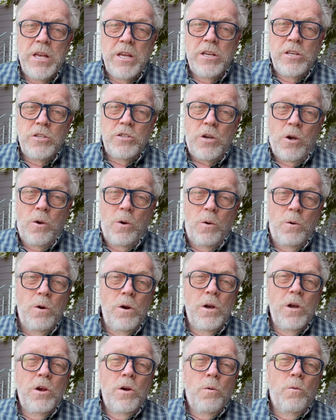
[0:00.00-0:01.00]
So
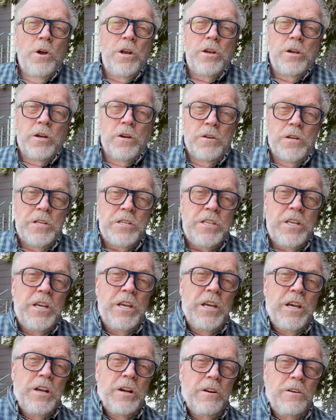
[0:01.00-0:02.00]
what you're going to
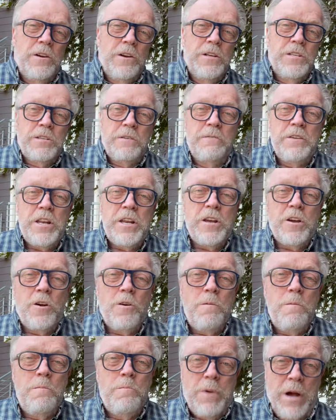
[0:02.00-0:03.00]
see here is a
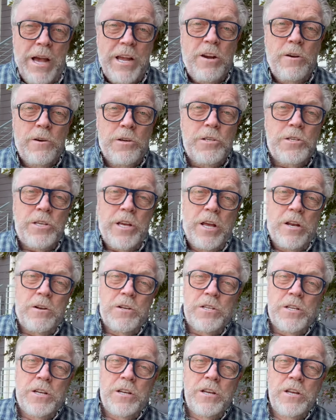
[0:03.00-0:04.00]
video by Chris
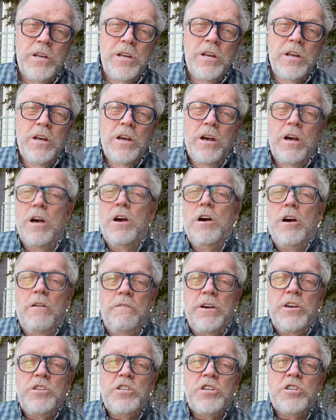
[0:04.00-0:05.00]
Sanderson uh, of
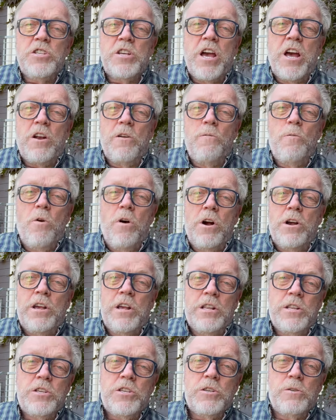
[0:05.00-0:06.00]
us just kind of
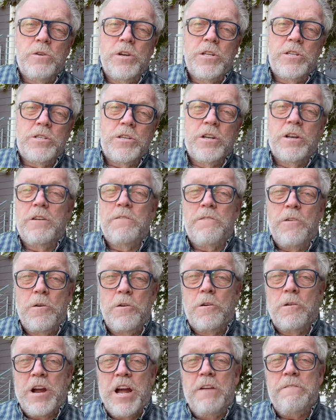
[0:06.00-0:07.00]
walking the streets and
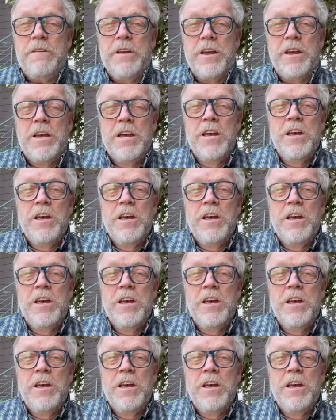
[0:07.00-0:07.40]
photographing